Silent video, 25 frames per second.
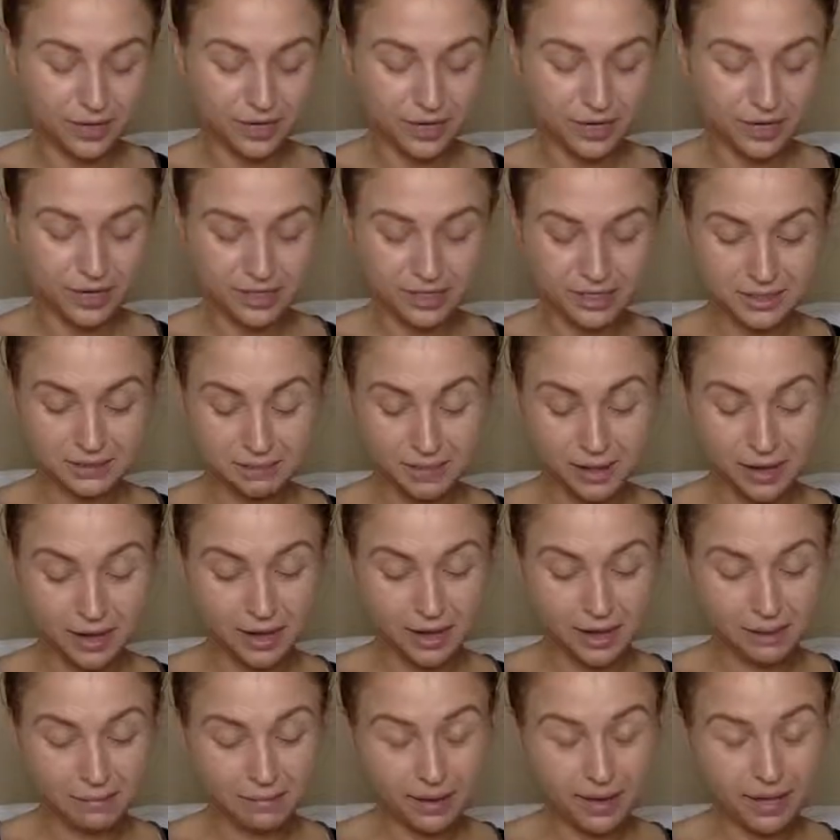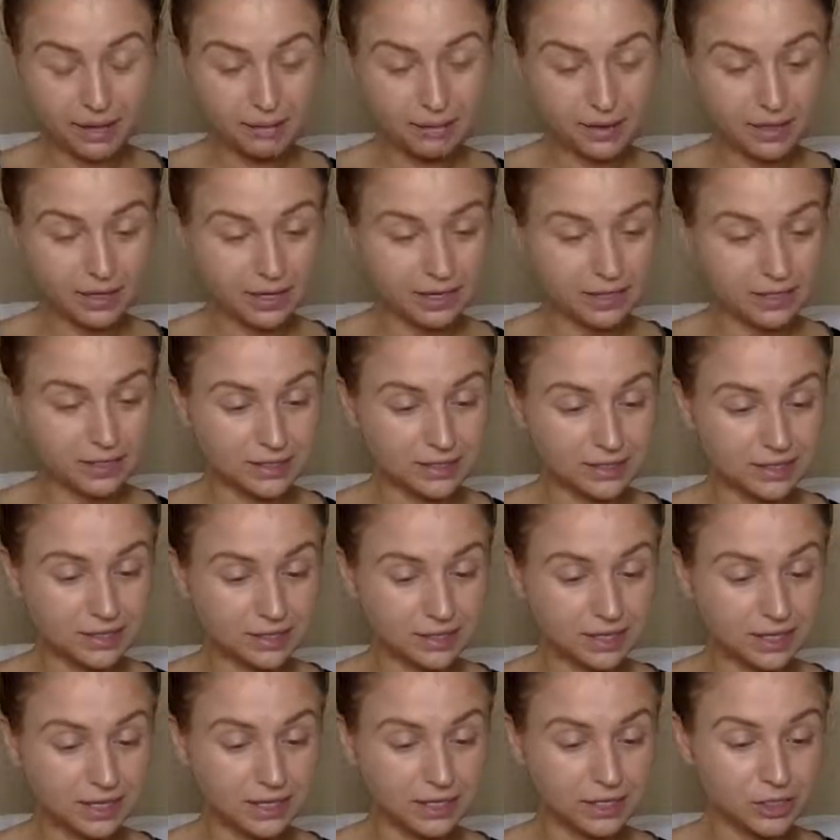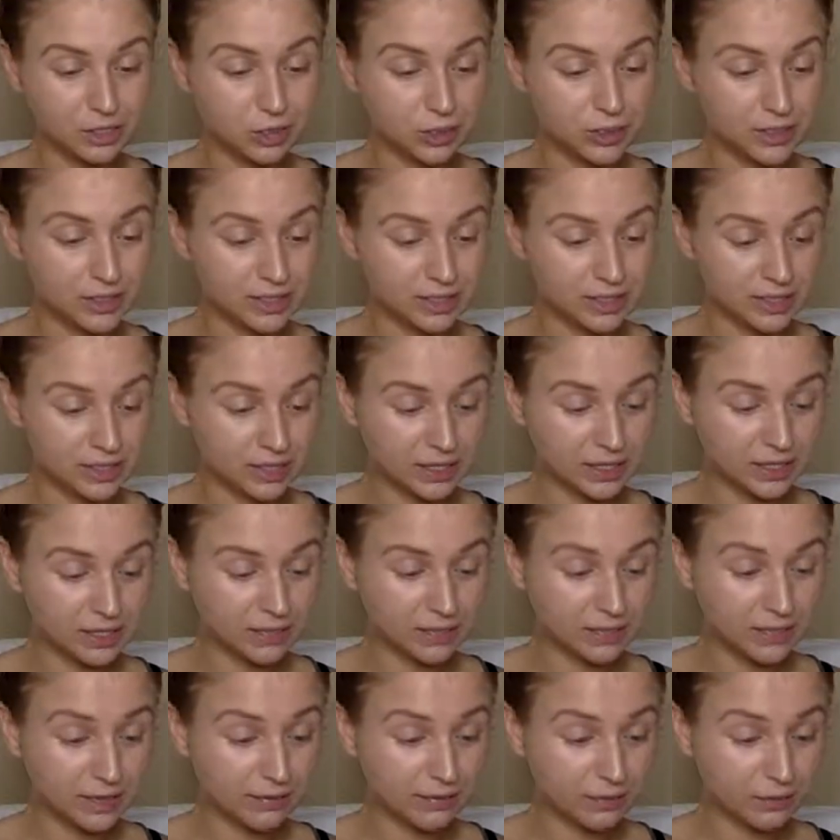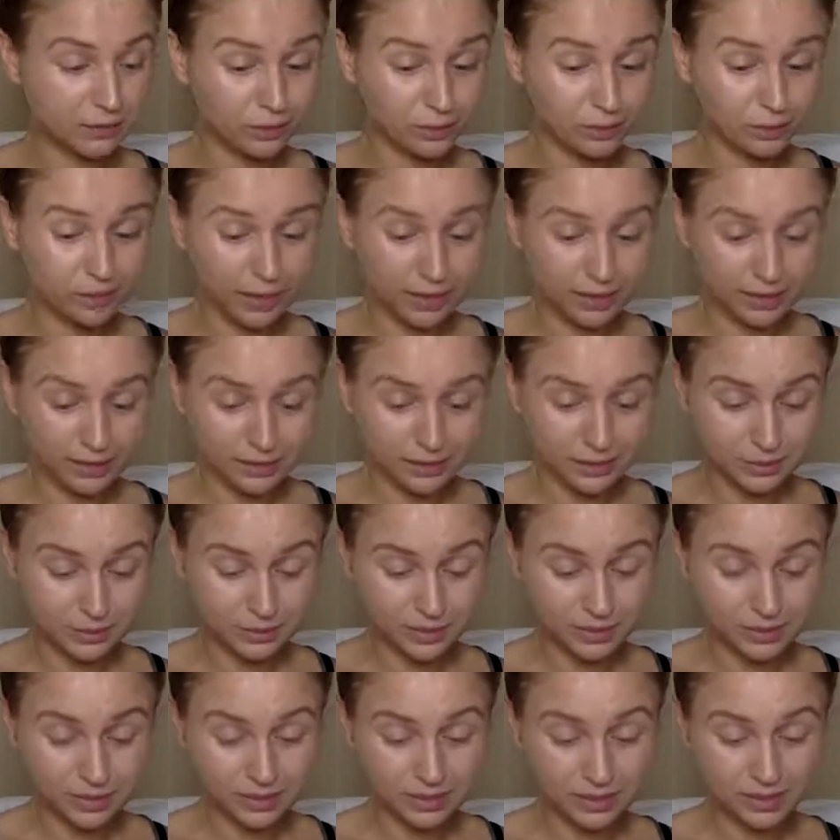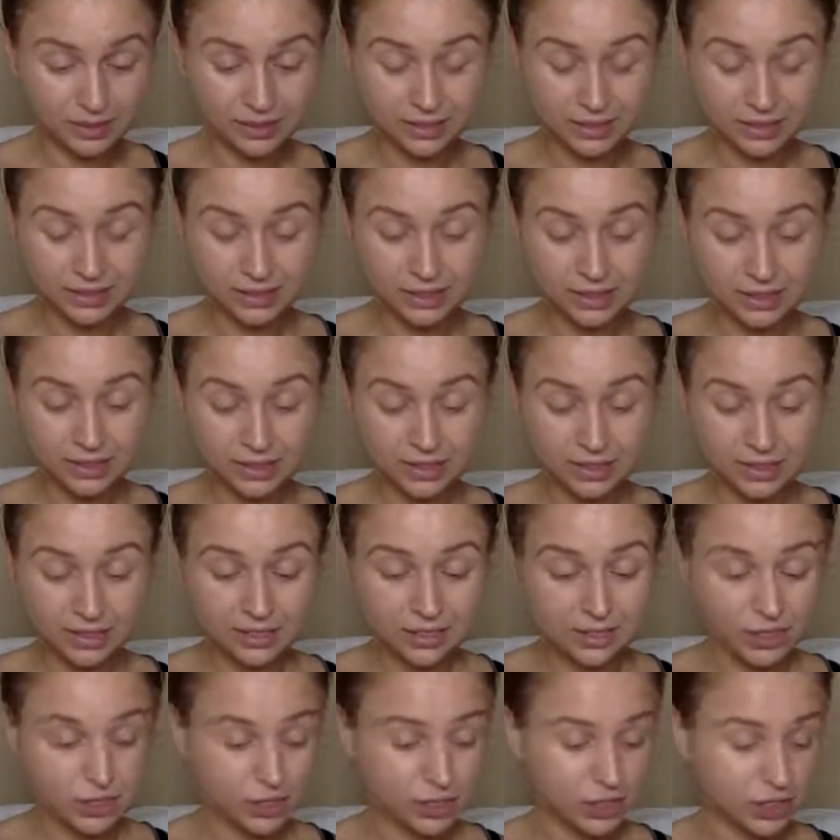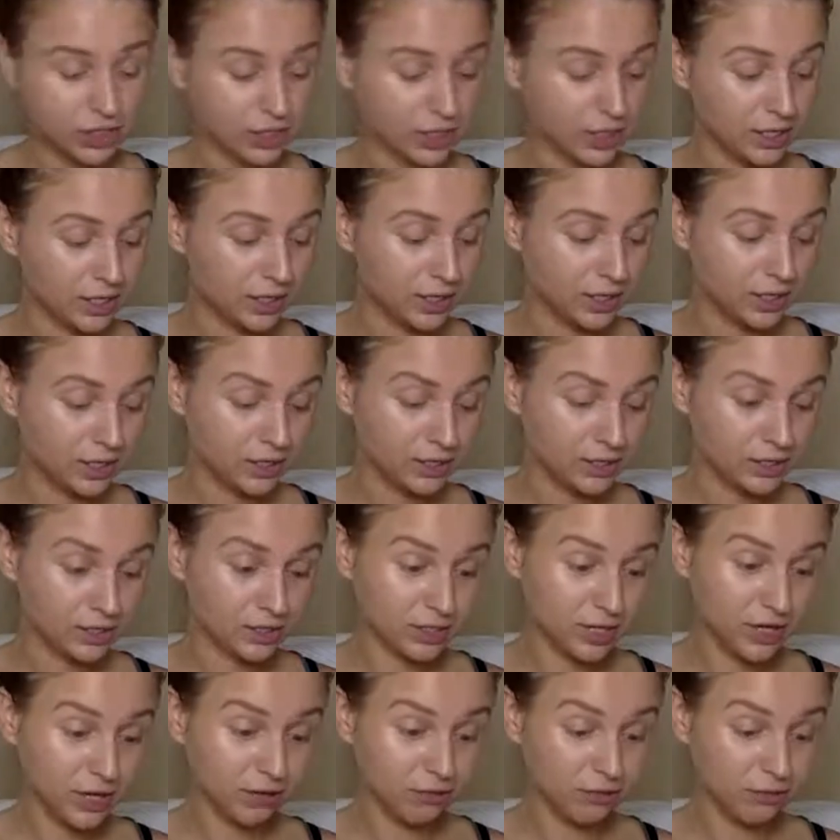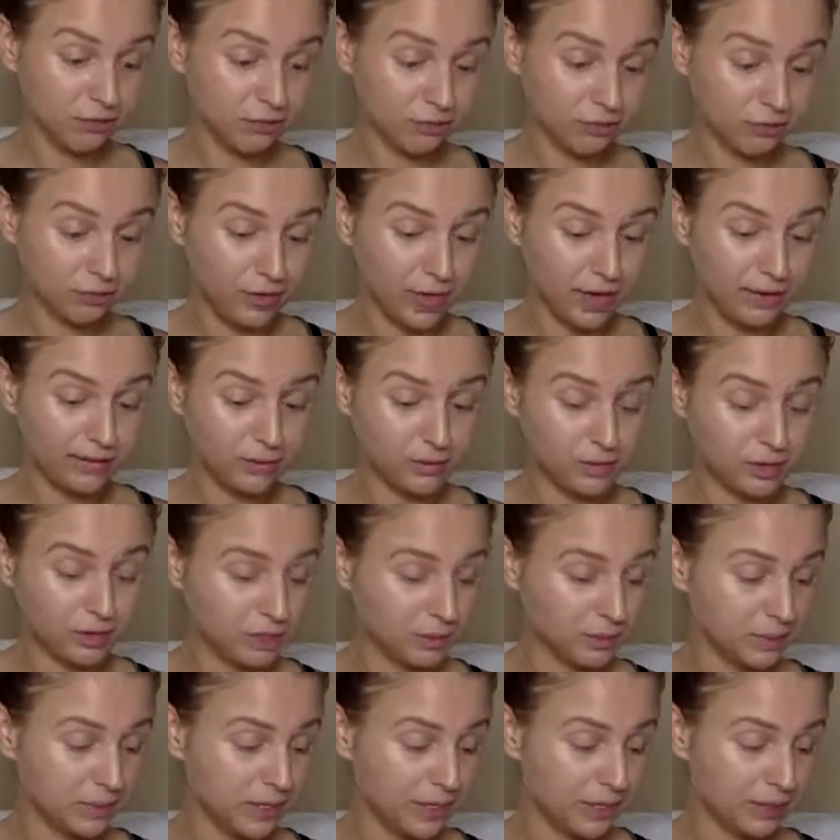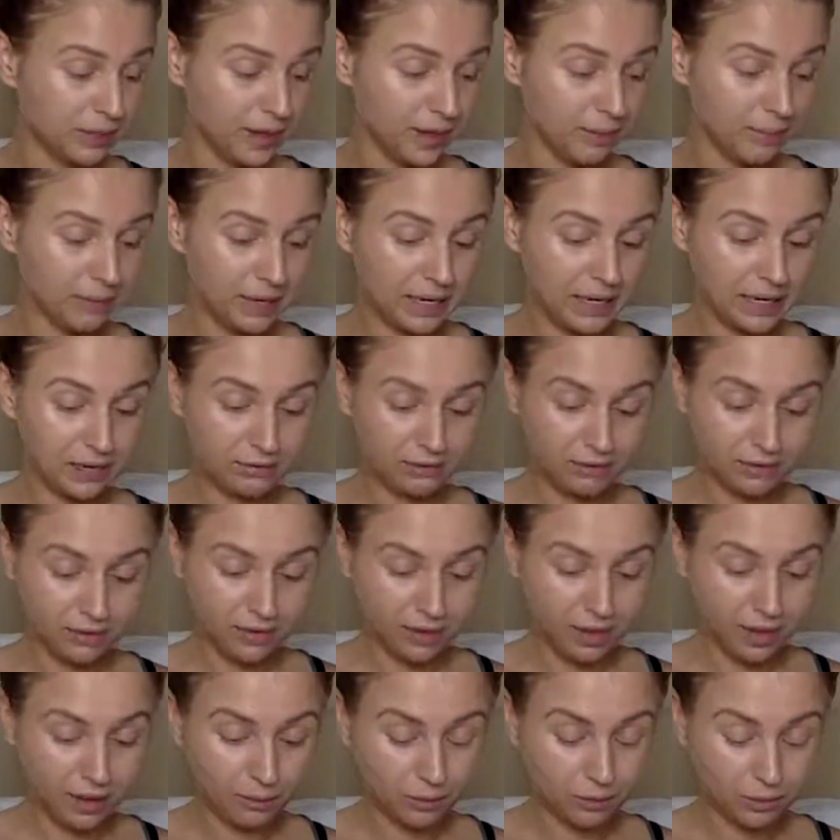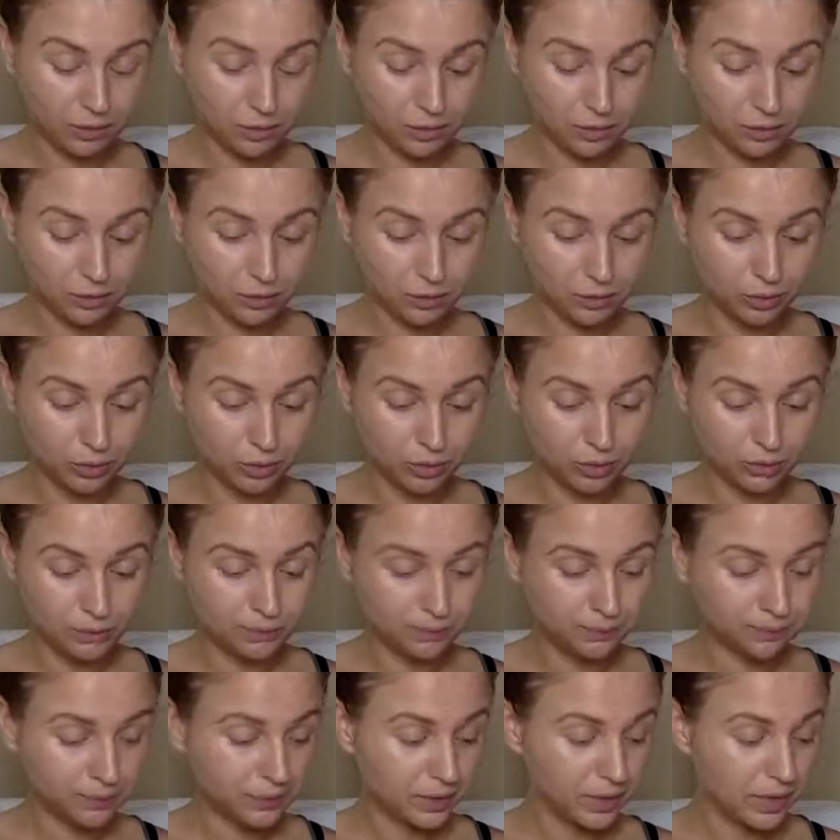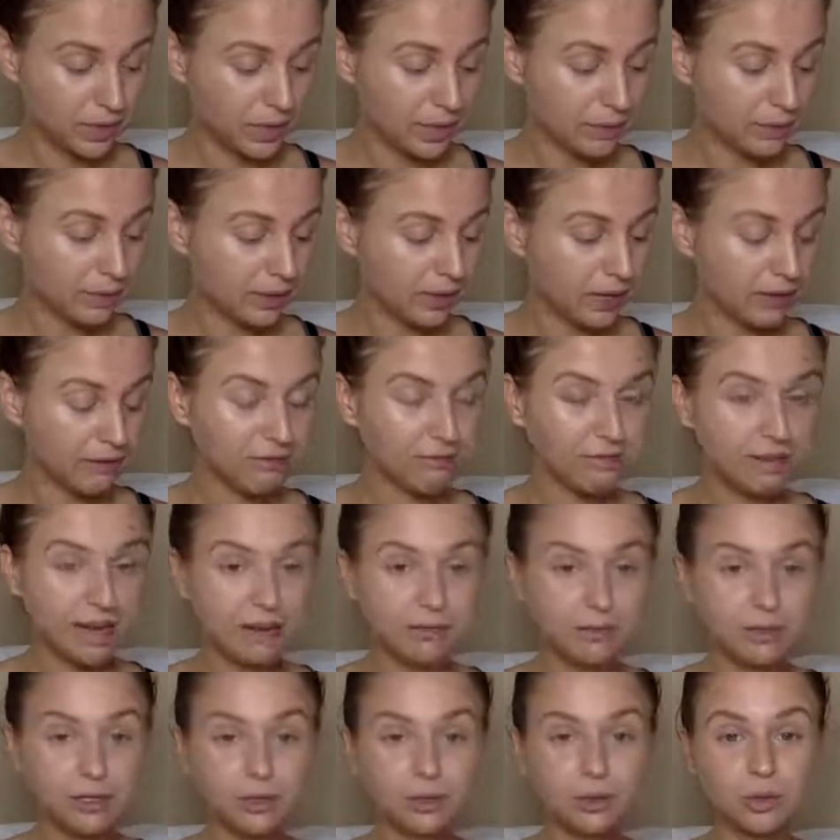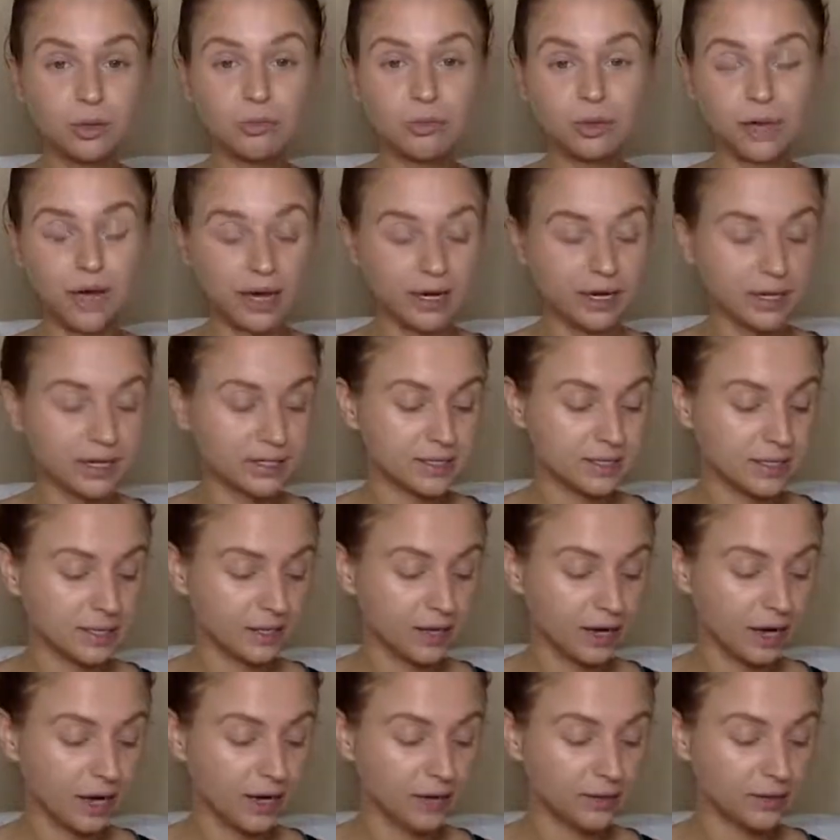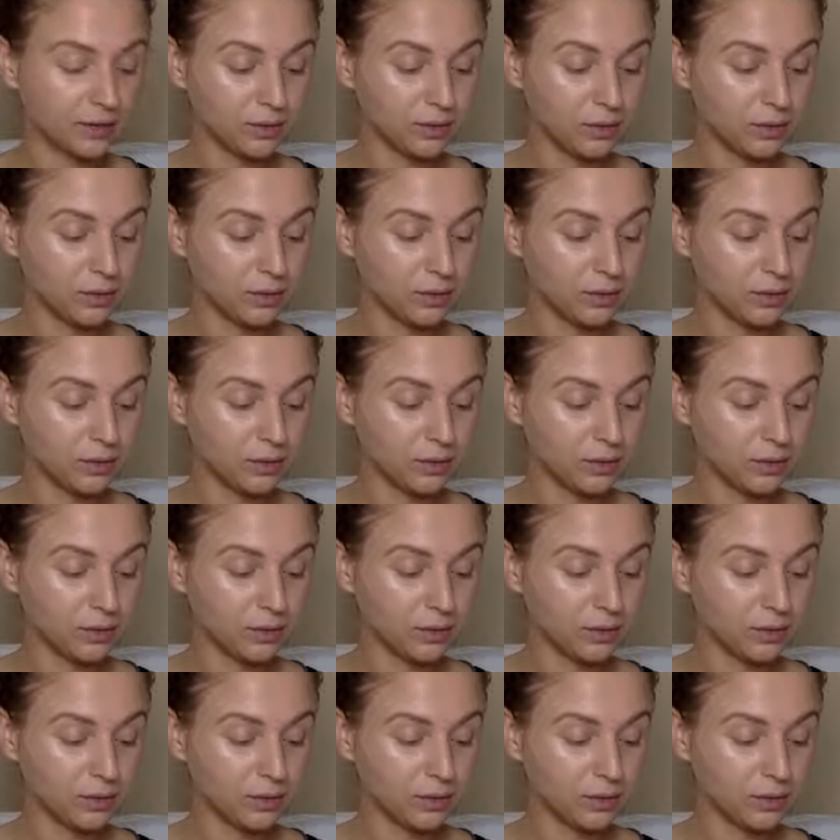I'm mad because this lady, Joycey, never wrote back to me. She just kind of gave them to me. I paid for them, which is cool. But I got 5 really cool products. I got